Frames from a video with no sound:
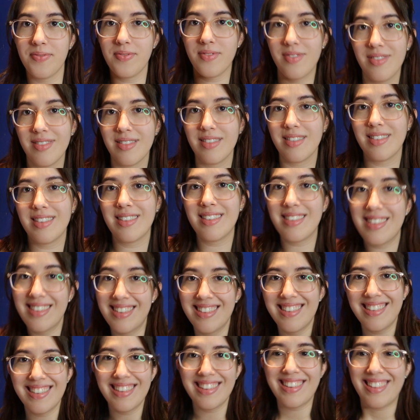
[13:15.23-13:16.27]
hall,
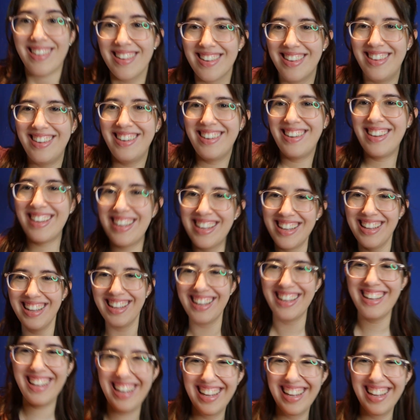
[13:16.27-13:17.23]
oh yeah.